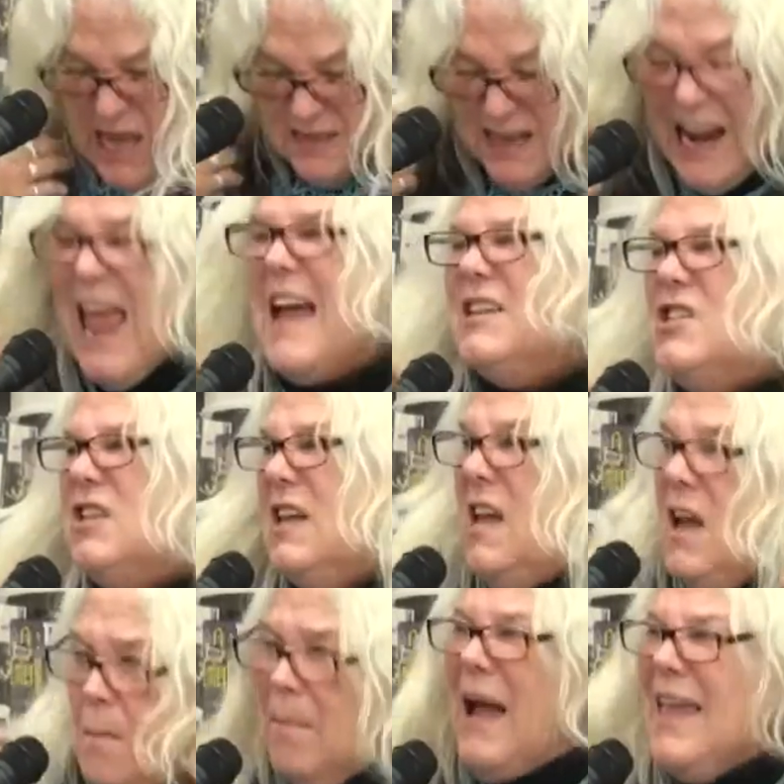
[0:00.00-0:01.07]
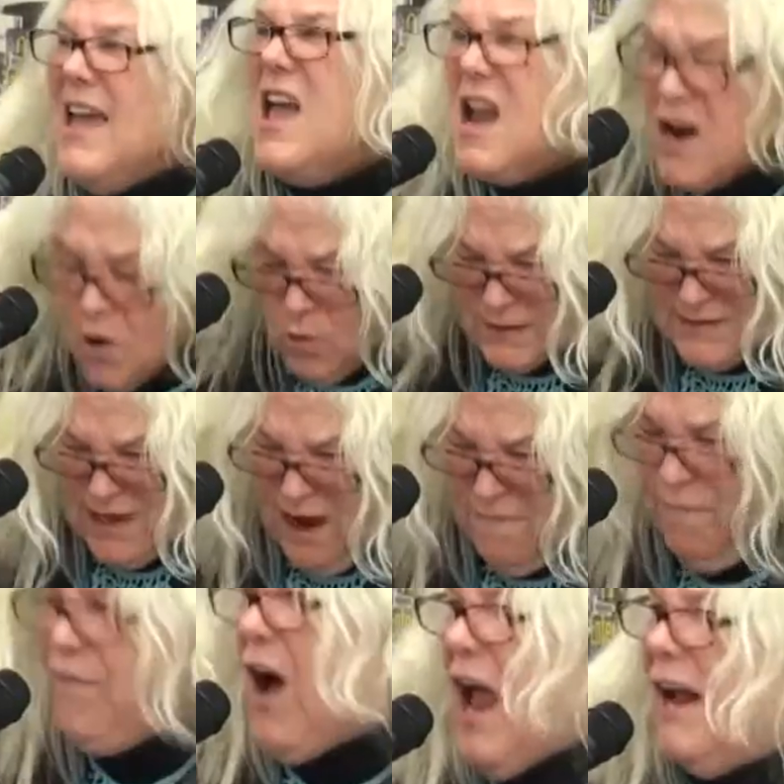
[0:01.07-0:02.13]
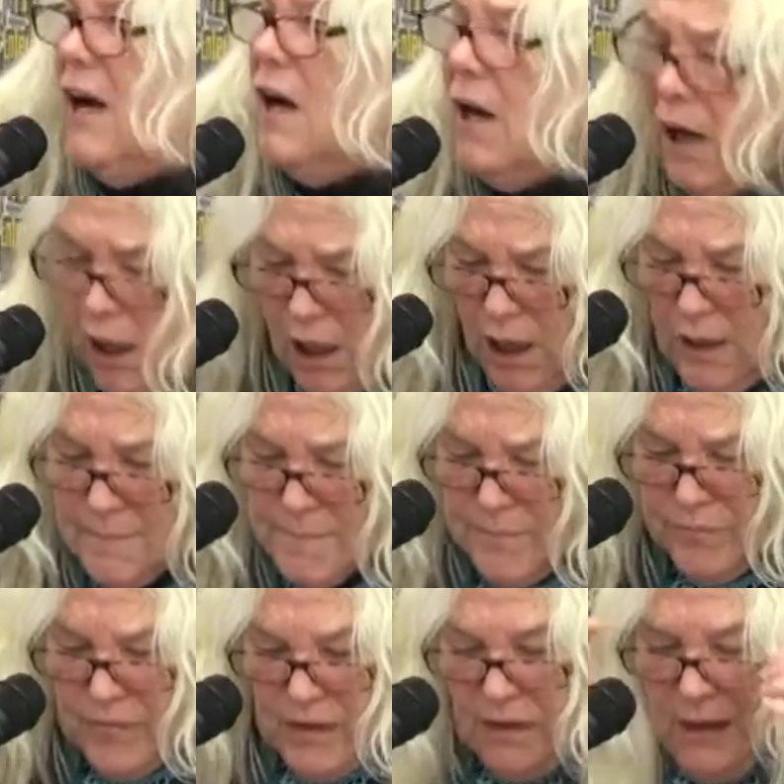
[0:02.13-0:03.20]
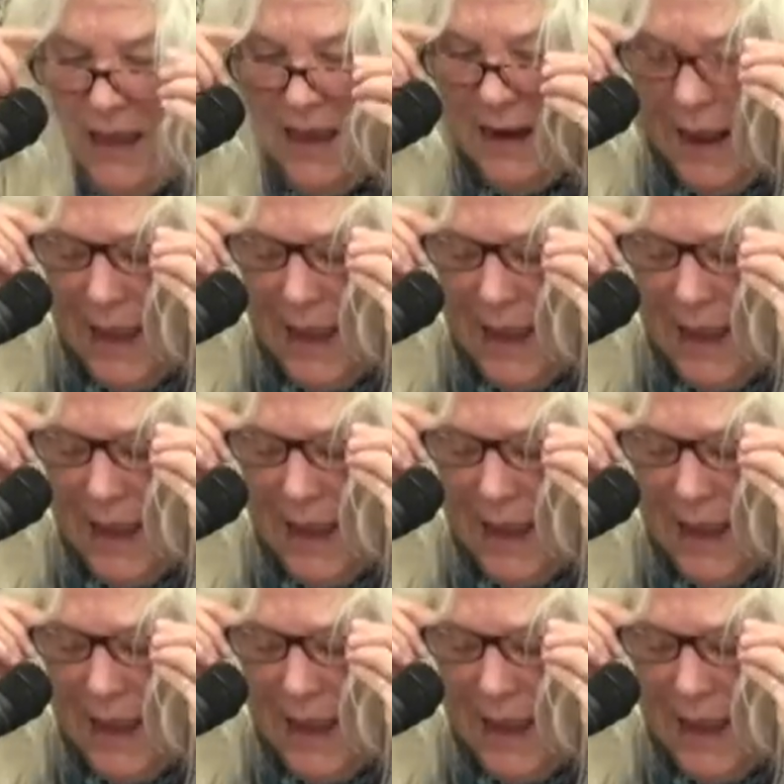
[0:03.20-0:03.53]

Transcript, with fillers: that actually my hair was on fire, and